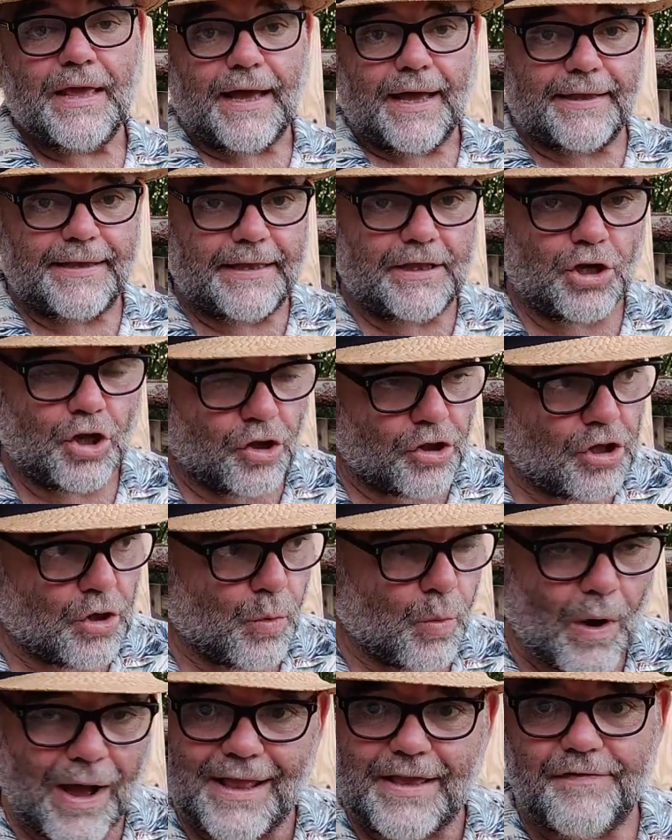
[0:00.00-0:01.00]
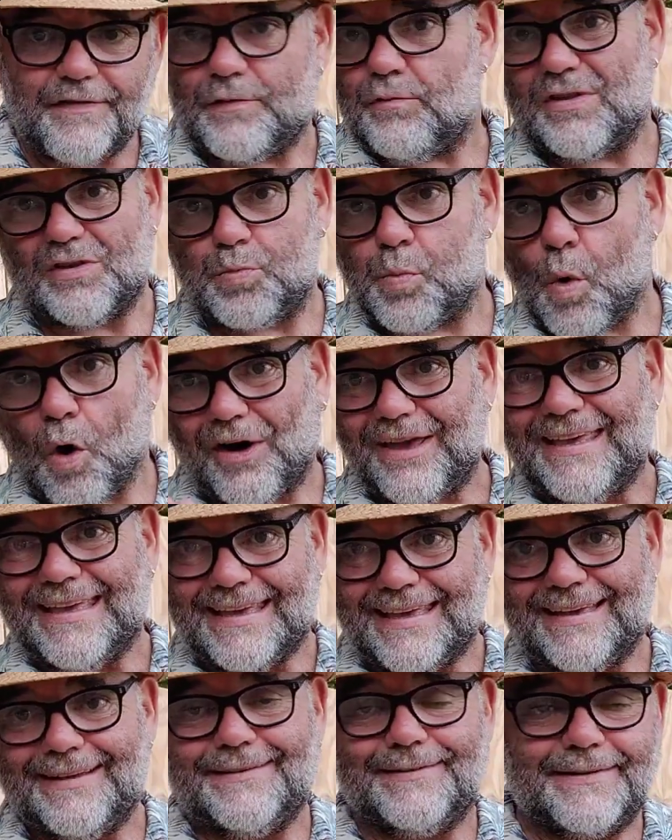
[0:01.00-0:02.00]
And then you've got anything that's
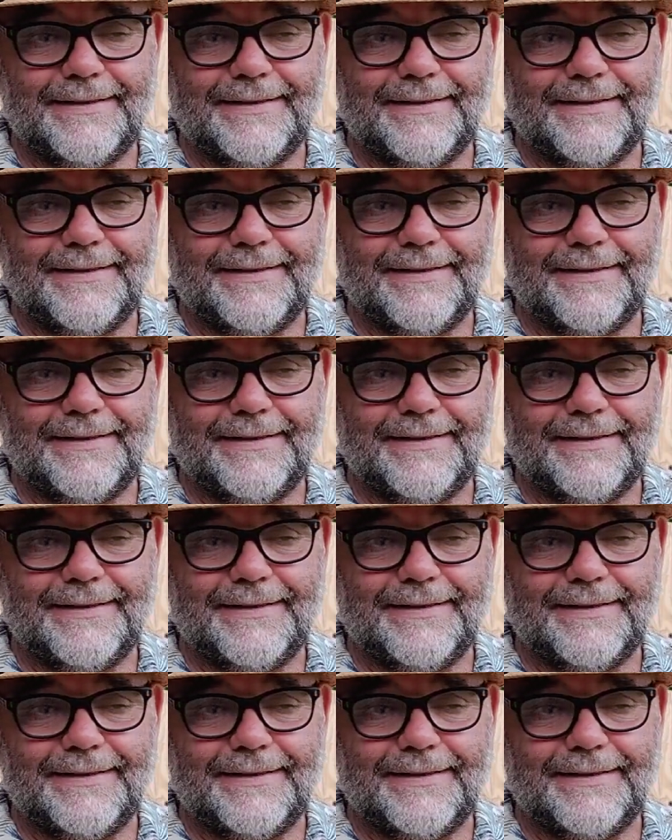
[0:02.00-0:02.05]
white,